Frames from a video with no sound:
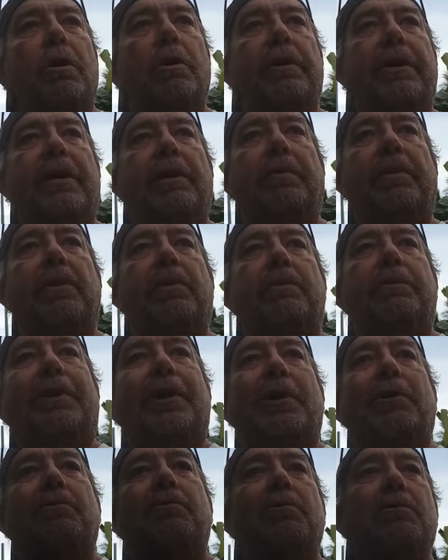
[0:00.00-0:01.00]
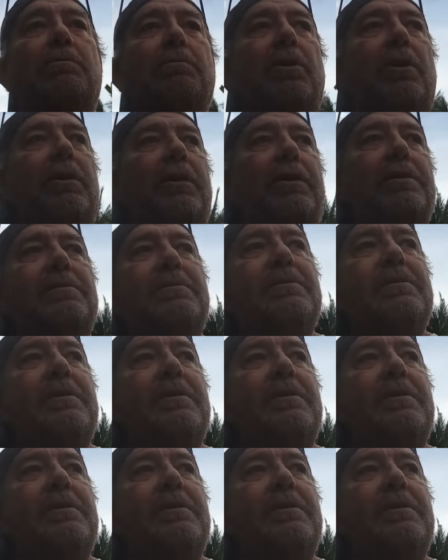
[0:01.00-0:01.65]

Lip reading: I'm going to be on Koh Rong by then,